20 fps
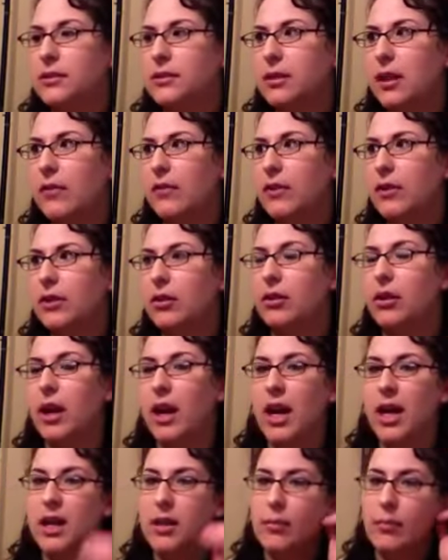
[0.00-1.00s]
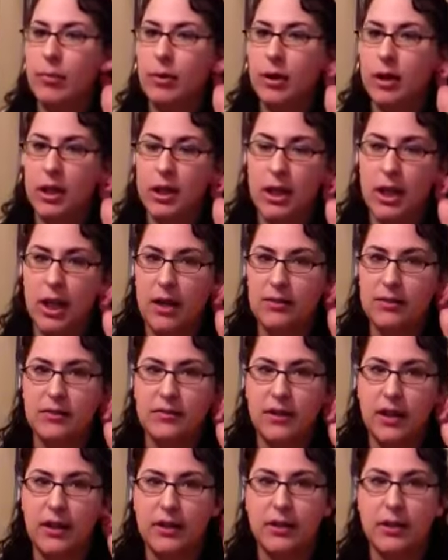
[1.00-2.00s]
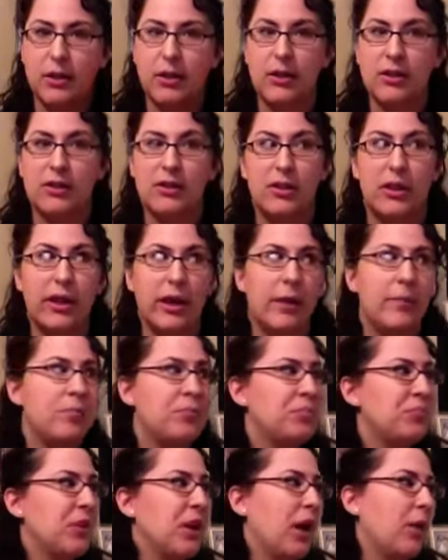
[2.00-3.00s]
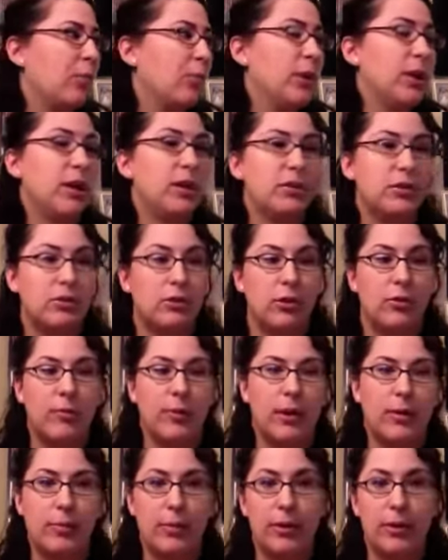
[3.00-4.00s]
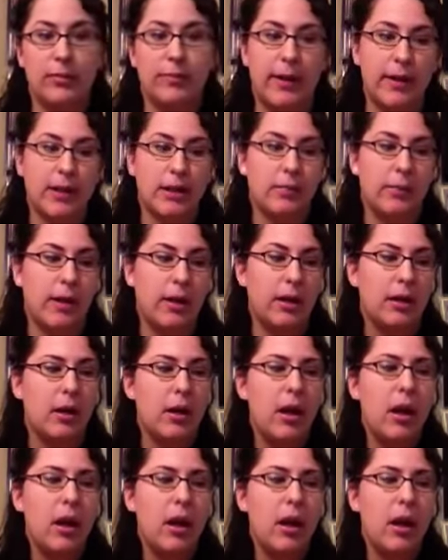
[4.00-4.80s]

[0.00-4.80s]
7th or 8th book in the House of Night series, so, like, I'm reading so many books back-to-back.